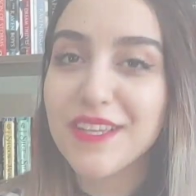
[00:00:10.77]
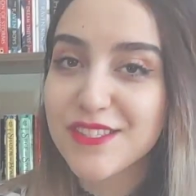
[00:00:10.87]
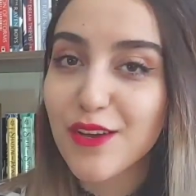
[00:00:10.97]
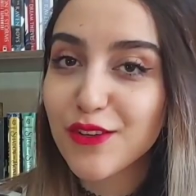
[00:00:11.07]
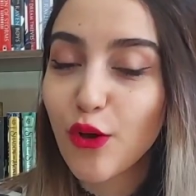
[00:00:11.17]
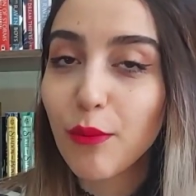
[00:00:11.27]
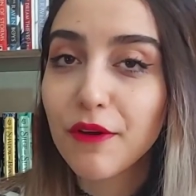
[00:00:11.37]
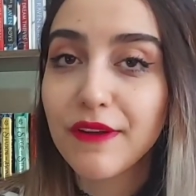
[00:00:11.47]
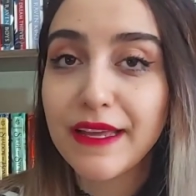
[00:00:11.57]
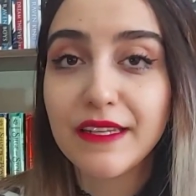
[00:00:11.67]
it's October
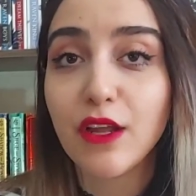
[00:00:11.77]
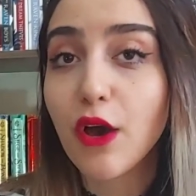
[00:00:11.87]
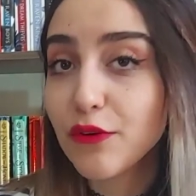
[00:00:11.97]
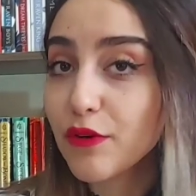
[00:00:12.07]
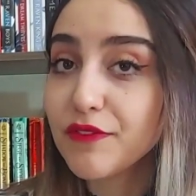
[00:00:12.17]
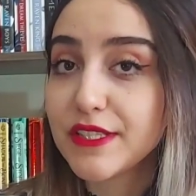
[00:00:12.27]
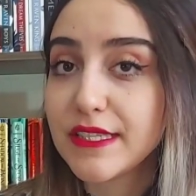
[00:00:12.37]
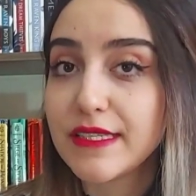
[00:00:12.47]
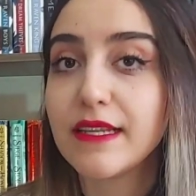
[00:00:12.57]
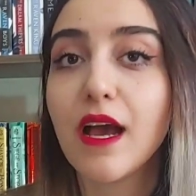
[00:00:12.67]
and in honor of the
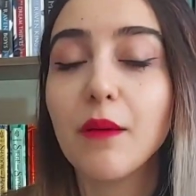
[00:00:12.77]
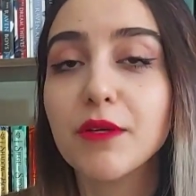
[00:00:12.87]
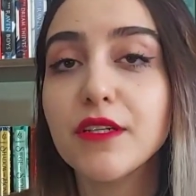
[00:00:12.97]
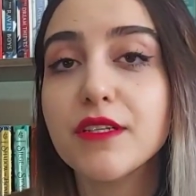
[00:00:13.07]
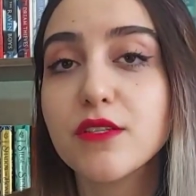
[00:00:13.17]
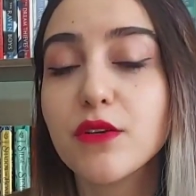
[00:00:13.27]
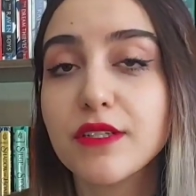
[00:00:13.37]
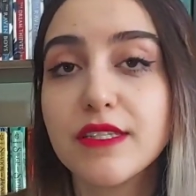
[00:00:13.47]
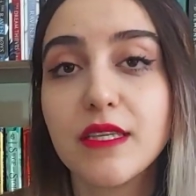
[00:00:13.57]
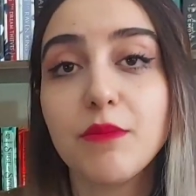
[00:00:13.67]
season, I'm gonna start
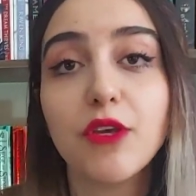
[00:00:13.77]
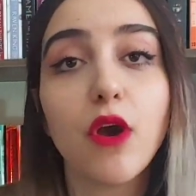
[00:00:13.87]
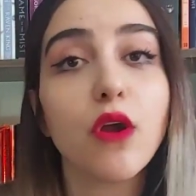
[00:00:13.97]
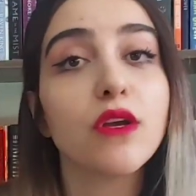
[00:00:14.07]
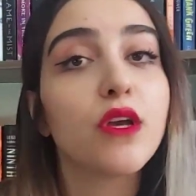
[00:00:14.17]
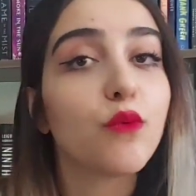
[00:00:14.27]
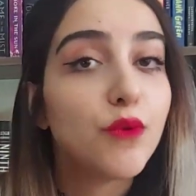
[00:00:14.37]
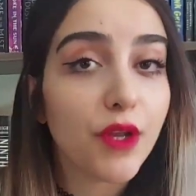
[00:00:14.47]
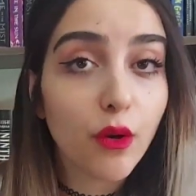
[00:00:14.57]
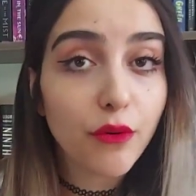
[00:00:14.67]
this TBR
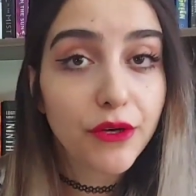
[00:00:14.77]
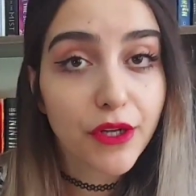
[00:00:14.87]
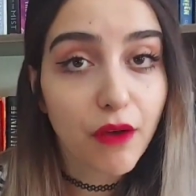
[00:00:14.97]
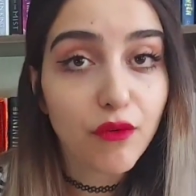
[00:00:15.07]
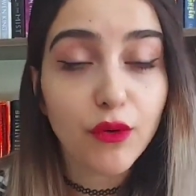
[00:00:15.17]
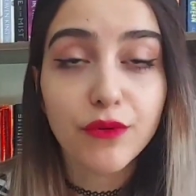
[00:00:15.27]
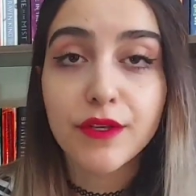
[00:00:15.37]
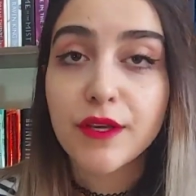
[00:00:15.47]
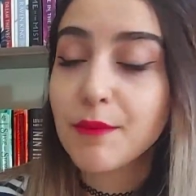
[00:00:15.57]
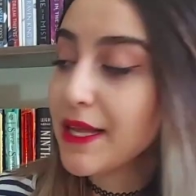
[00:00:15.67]
with a horror novel,
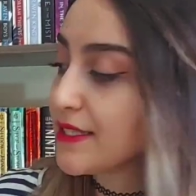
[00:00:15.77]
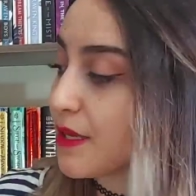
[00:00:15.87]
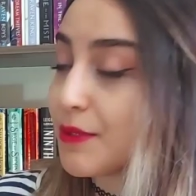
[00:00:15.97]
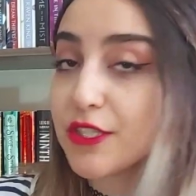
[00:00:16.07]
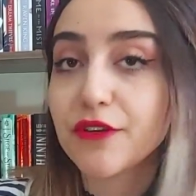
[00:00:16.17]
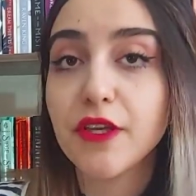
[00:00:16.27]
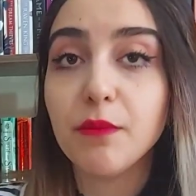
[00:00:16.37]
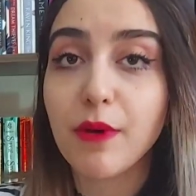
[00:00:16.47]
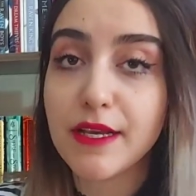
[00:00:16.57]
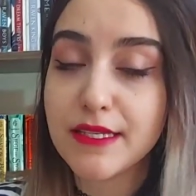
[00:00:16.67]
Pet Semetary
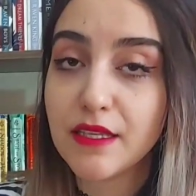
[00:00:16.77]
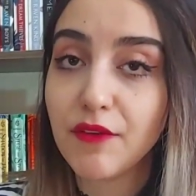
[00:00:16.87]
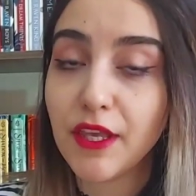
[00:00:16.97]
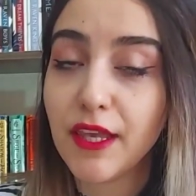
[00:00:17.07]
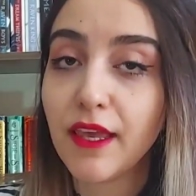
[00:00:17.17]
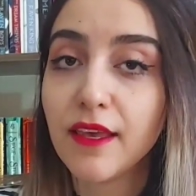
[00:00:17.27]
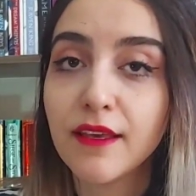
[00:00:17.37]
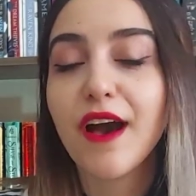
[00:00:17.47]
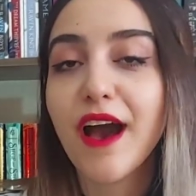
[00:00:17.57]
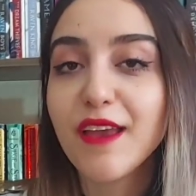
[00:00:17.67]
by Stephen King.
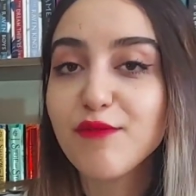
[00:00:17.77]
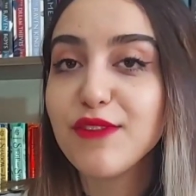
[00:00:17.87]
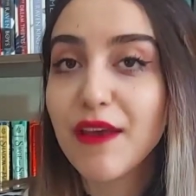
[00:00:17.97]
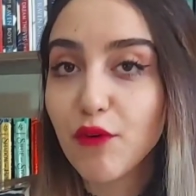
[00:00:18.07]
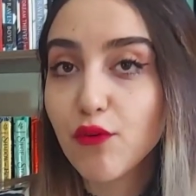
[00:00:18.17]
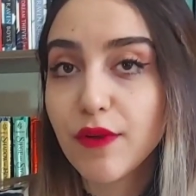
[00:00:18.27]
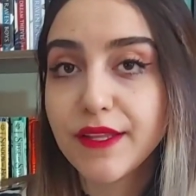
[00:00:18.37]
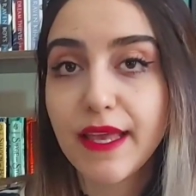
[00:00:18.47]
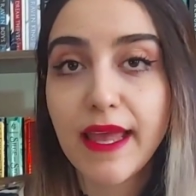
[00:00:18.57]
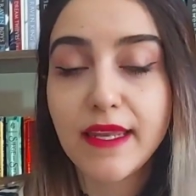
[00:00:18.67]
I've never
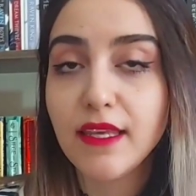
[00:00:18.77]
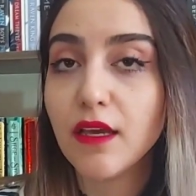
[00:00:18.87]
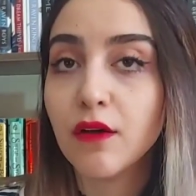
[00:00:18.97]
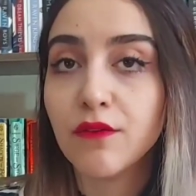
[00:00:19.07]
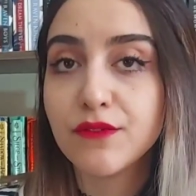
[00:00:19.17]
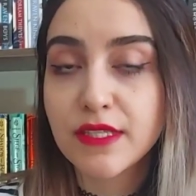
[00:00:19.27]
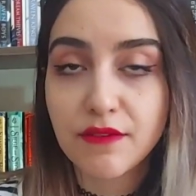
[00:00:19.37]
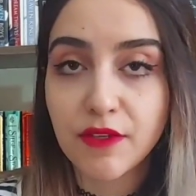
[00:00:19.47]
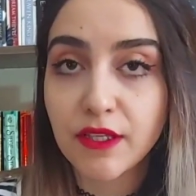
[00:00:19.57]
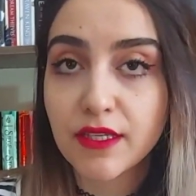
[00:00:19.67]
read any of
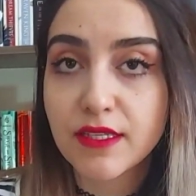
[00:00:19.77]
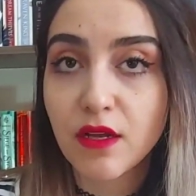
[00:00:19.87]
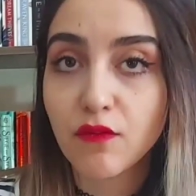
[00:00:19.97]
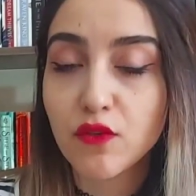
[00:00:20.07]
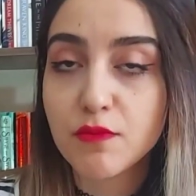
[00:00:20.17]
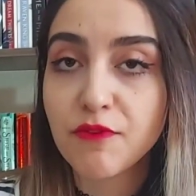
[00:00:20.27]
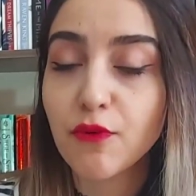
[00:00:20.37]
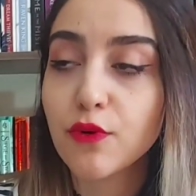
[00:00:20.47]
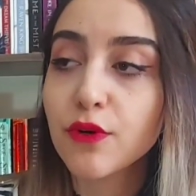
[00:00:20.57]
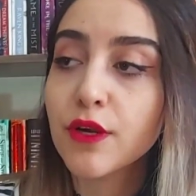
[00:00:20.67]
Stephen King's novels
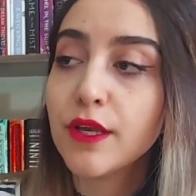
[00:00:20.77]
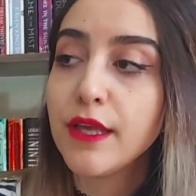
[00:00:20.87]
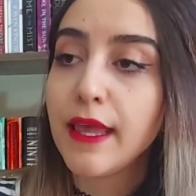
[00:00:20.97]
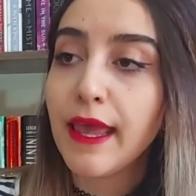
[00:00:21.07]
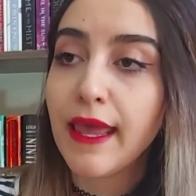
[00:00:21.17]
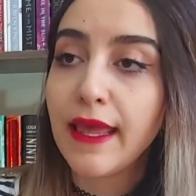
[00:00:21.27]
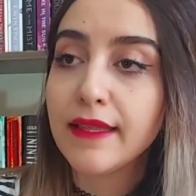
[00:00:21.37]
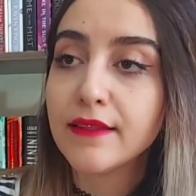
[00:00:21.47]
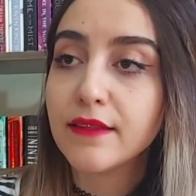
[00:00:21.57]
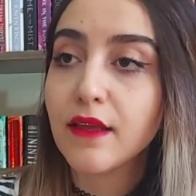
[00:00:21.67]
before
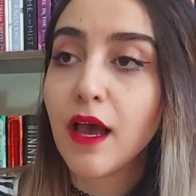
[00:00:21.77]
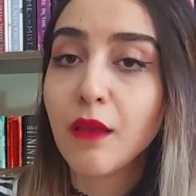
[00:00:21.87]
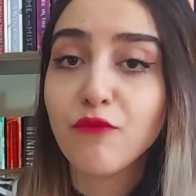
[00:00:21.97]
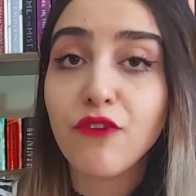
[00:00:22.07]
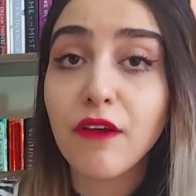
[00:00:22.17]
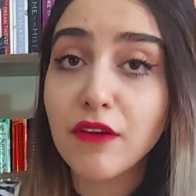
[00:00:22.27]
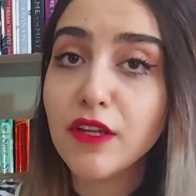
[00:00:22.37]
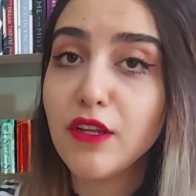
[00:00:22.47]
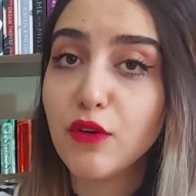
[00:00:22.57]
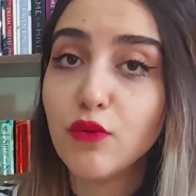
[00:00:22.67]
and I'm very
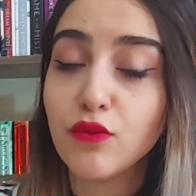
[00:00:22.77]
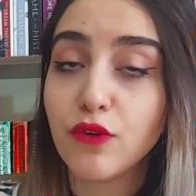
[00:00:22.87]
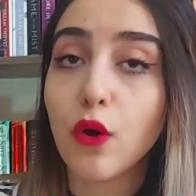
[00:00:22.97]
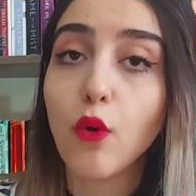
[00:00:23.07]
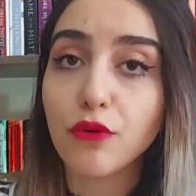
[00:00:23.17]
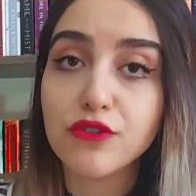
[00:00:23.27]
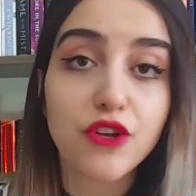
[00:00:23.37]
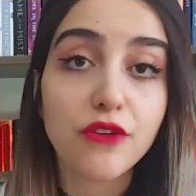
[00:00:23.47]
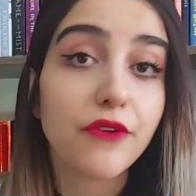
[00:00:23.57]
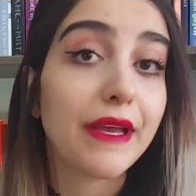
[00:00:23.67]
new to the horror
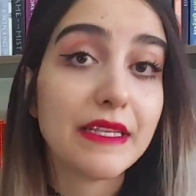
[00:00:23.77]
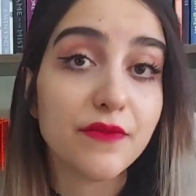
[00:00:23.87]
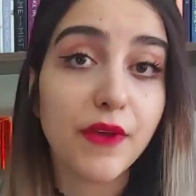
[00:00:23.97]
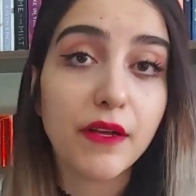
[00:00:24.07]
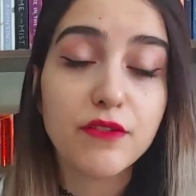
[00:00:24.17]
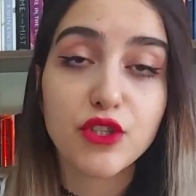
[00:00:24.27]
genre as well,